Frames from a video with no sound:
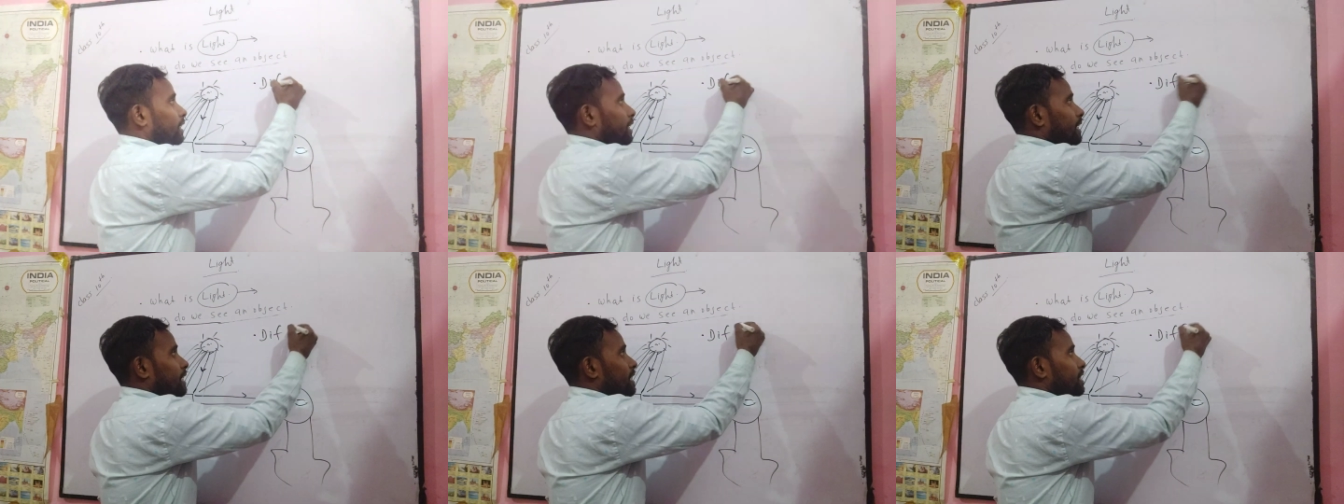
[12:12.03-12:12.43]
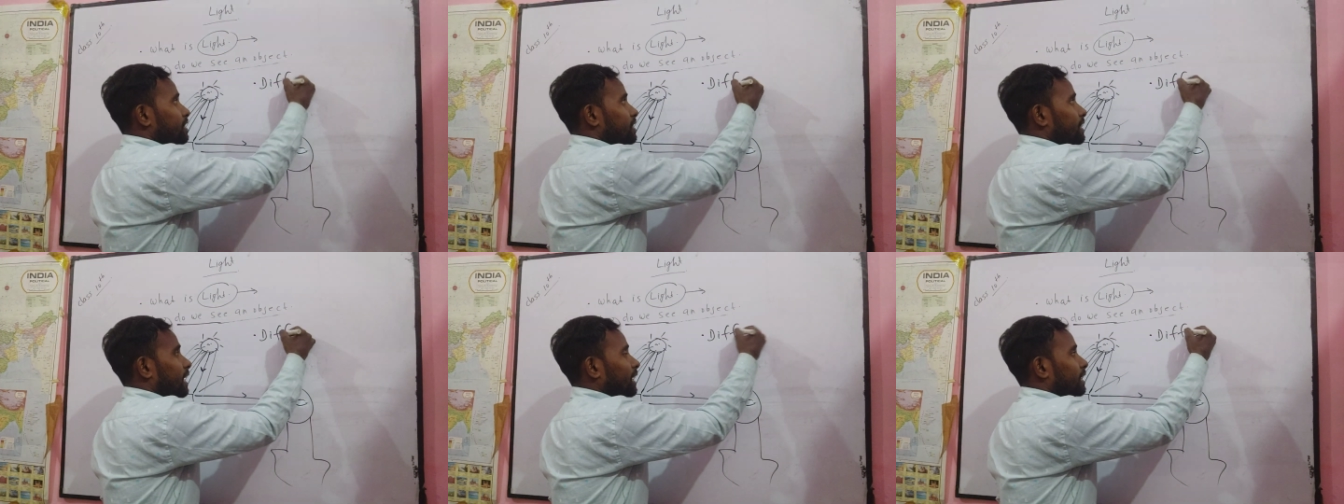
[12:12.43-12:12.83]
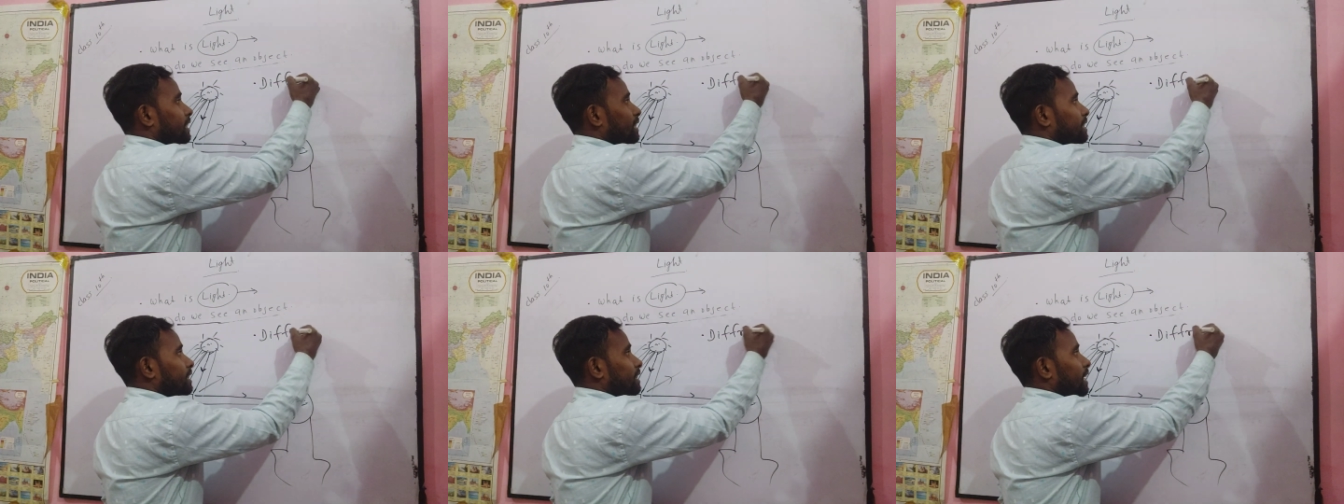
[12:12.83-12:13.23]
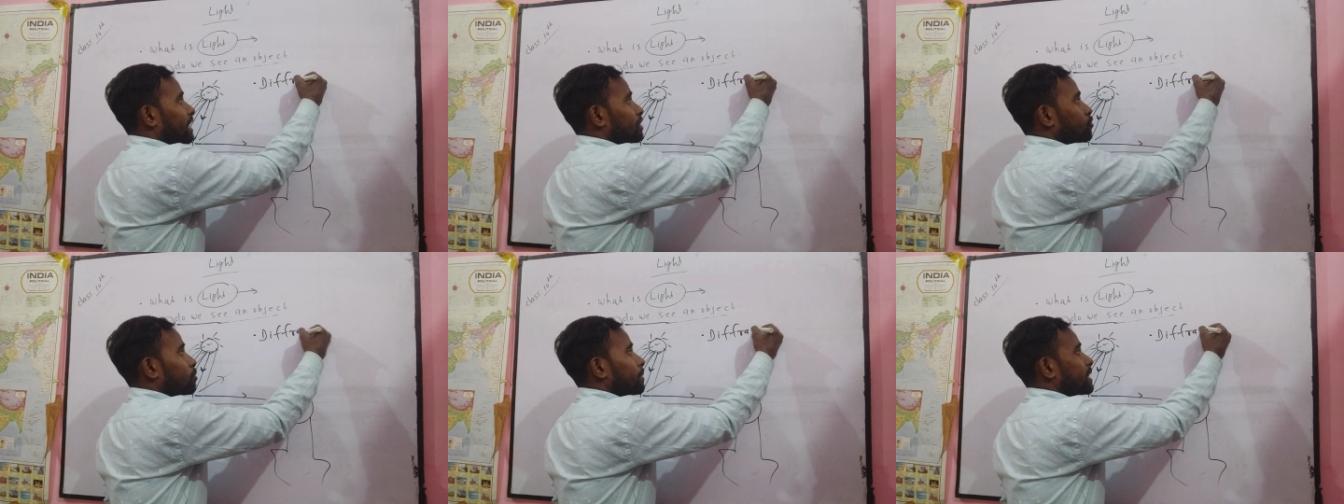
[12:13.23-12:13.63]
In NCERT it is
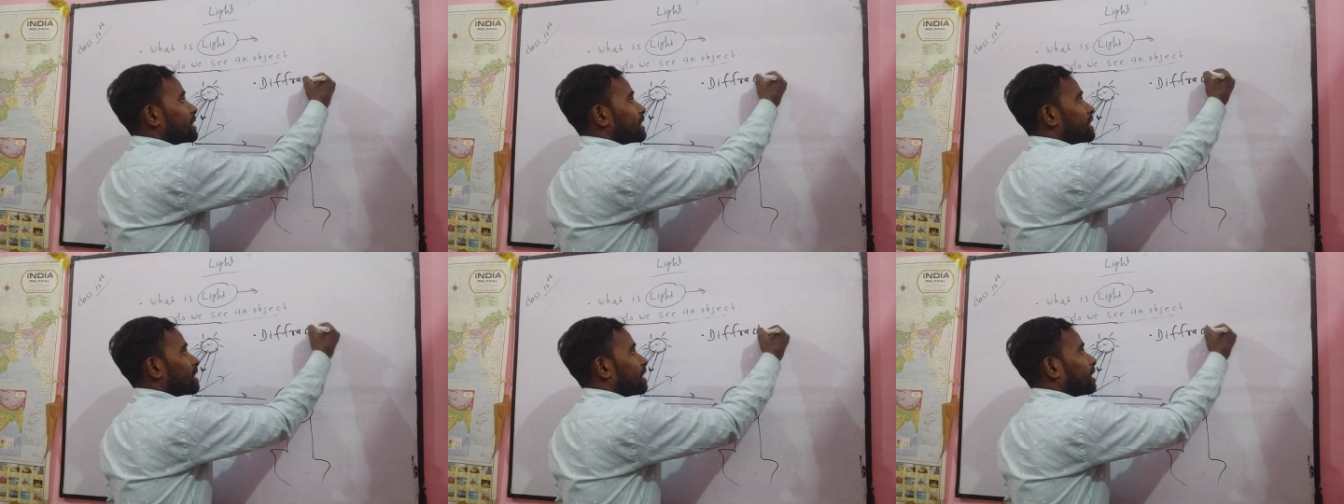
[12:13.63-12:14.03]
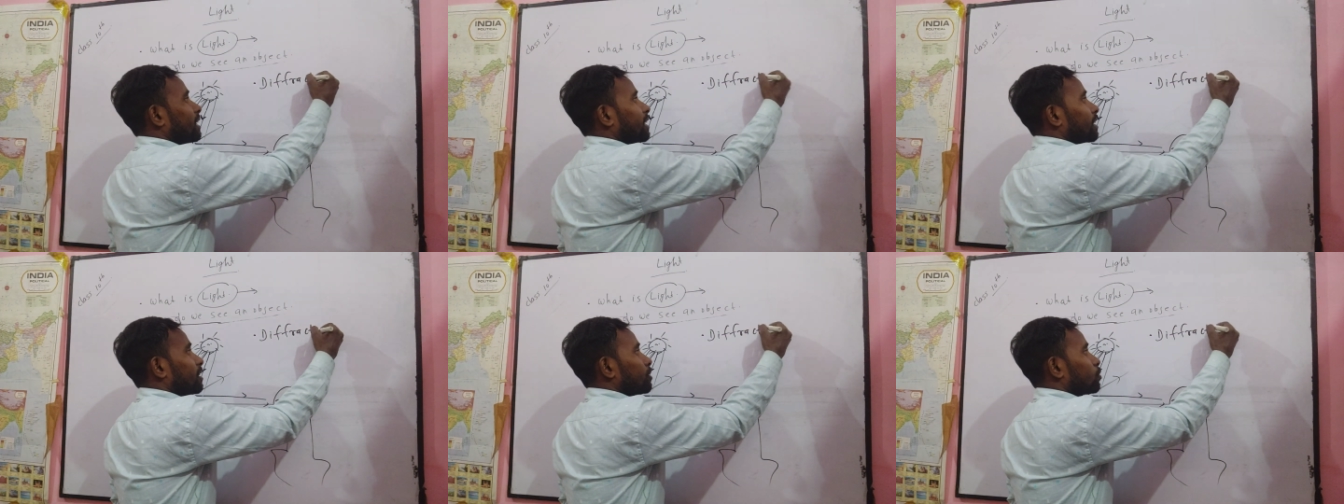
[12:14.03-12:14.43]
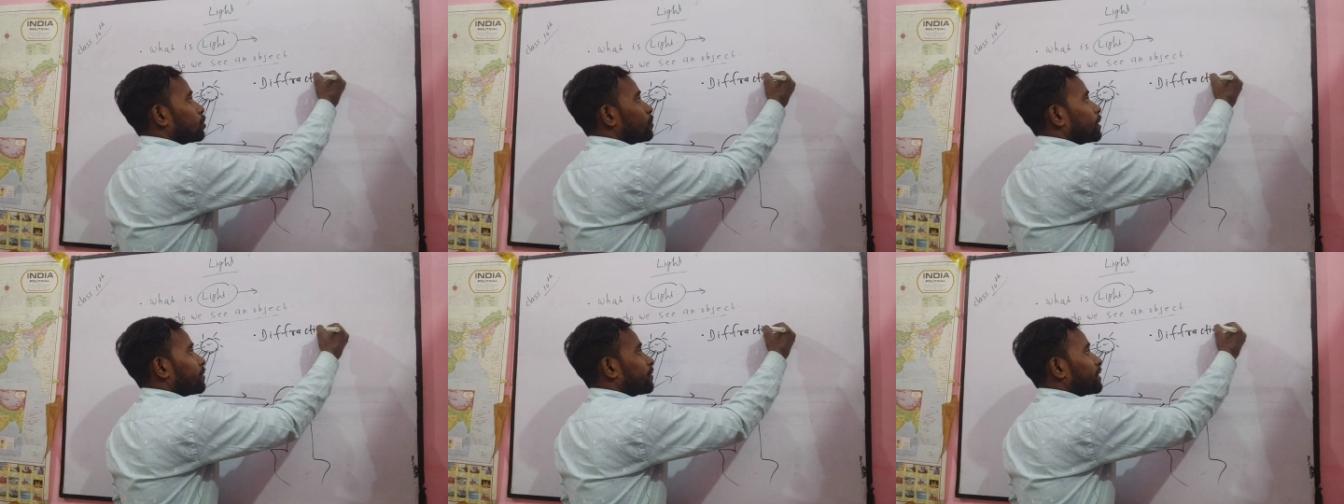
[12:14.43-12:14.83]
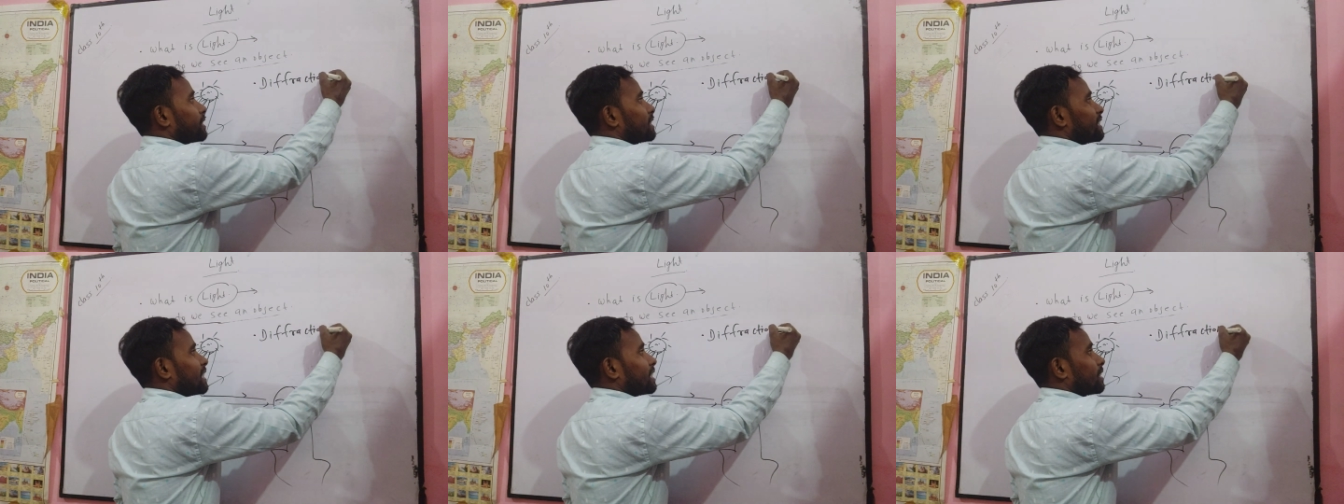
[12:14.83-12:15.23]
also mentioned
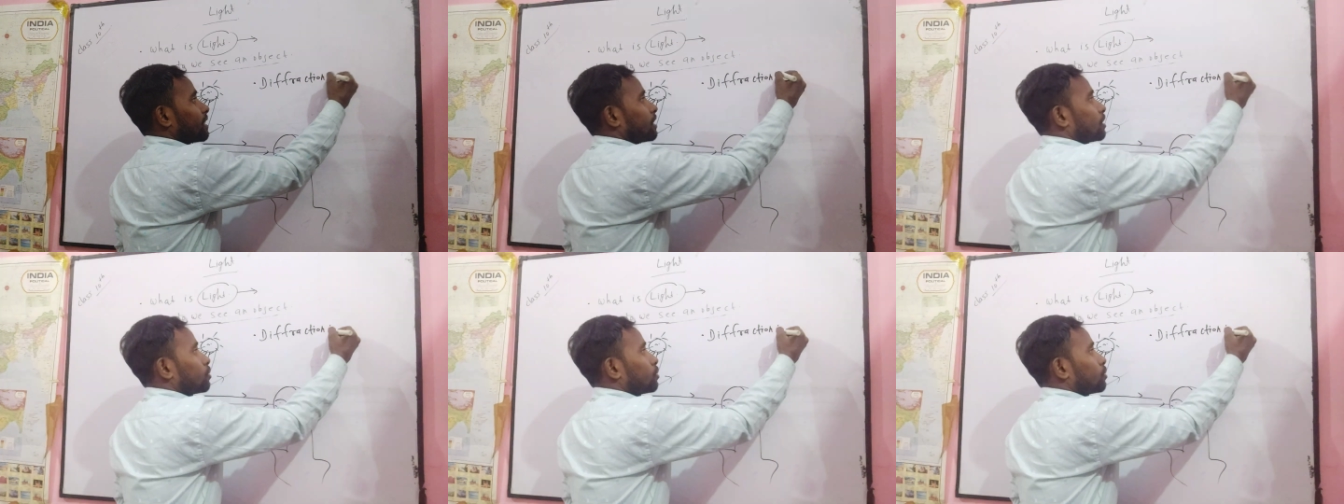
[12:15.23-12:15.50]
superficially.